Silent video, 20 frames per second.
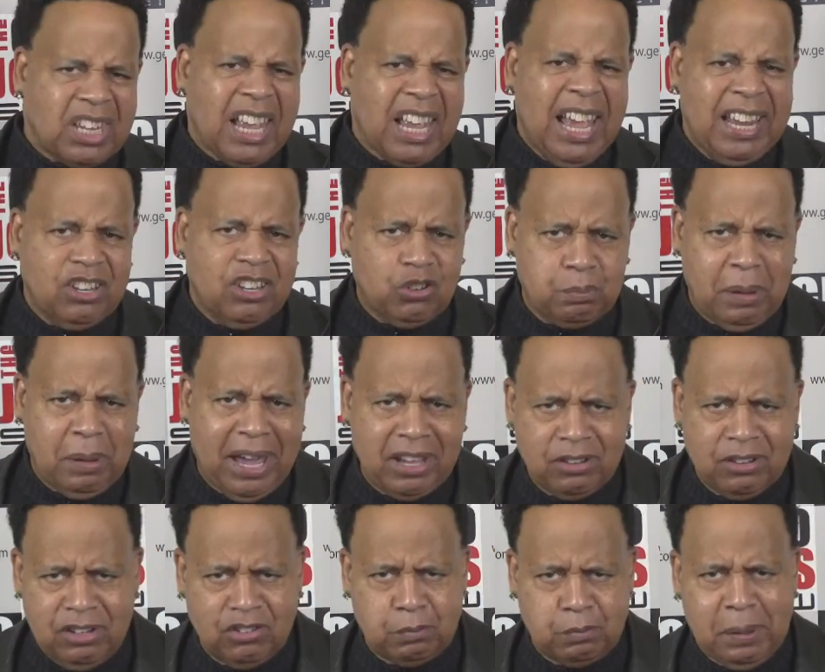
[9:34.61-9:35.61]
And
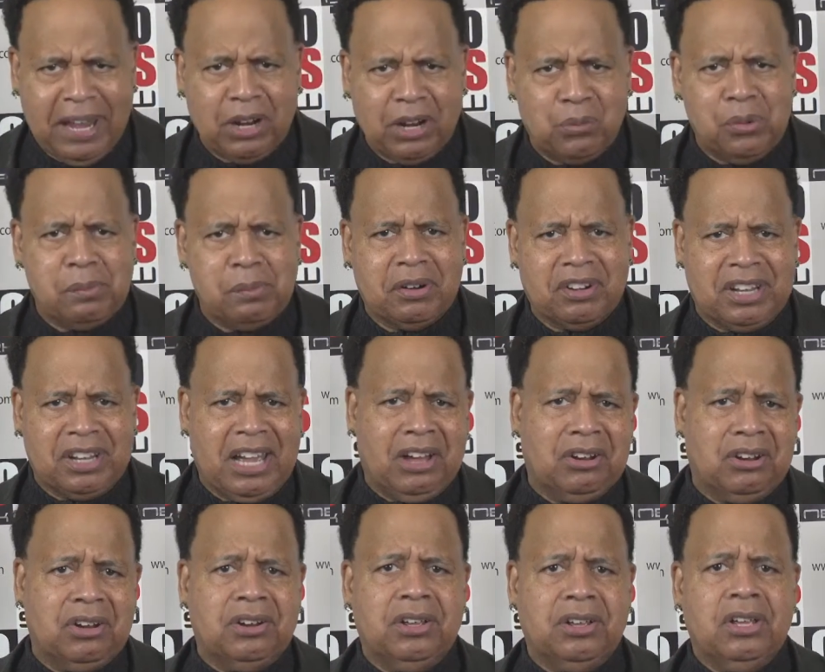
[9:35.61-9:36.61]
Hispanic women are down
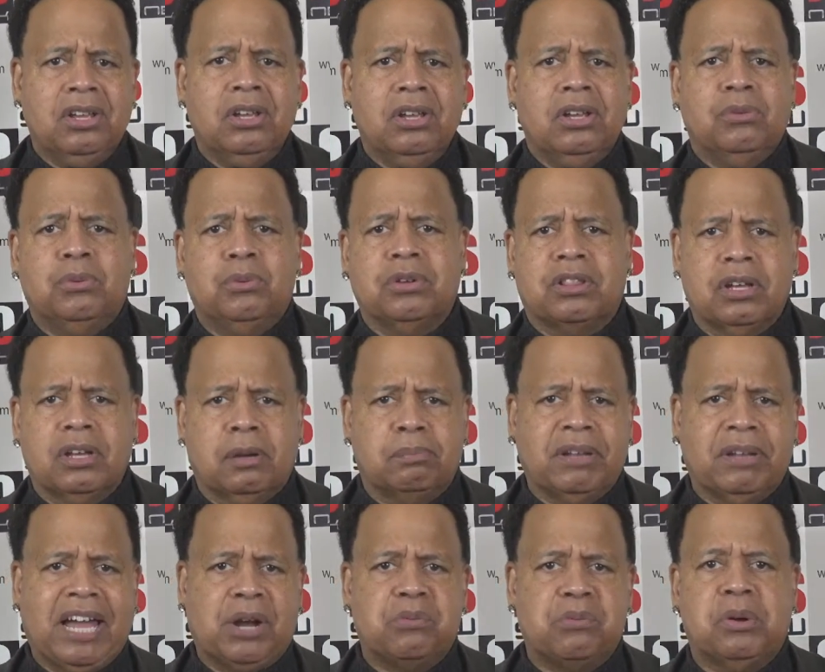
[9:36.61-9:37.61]
there with
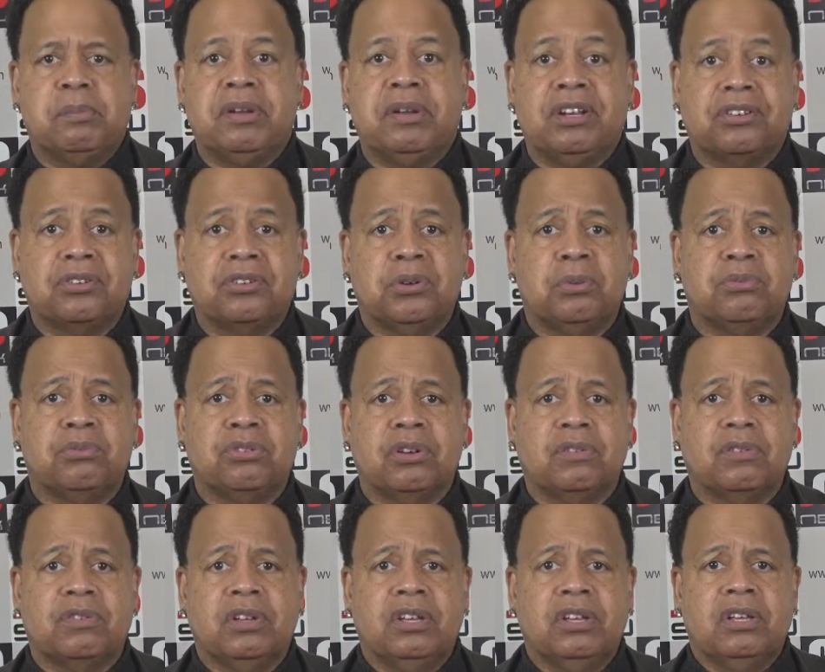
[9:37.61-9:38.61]
black women in terms of
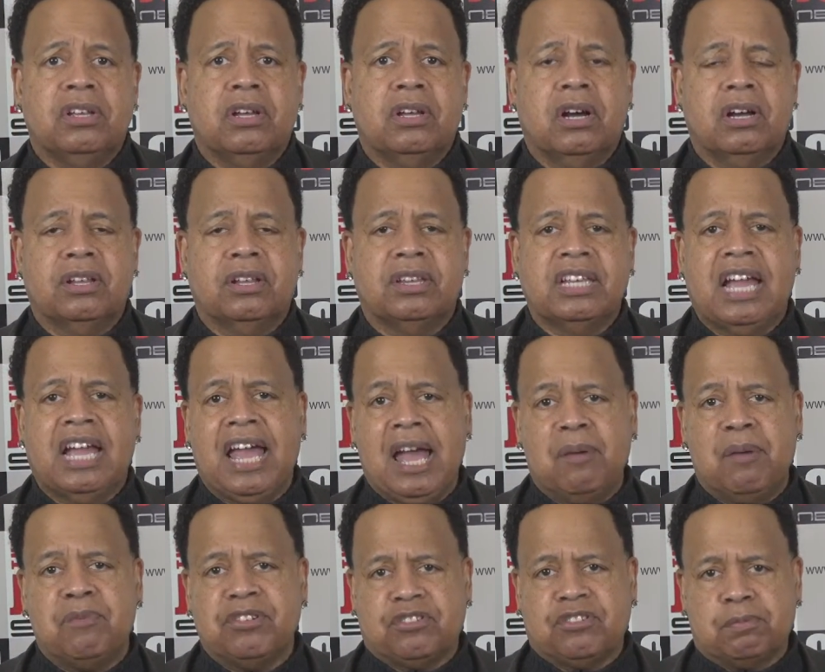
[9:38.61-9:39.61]
the
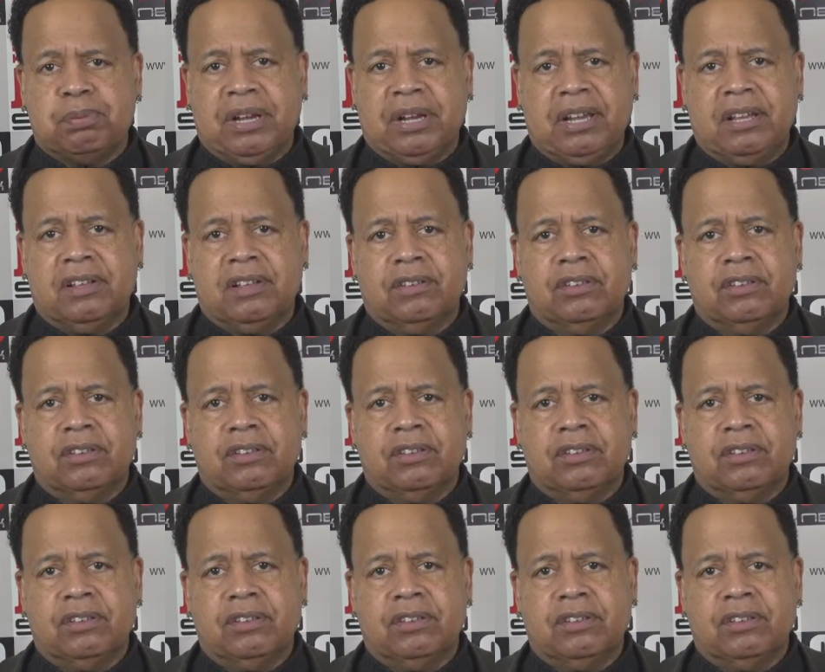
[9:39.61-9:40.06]
average pay.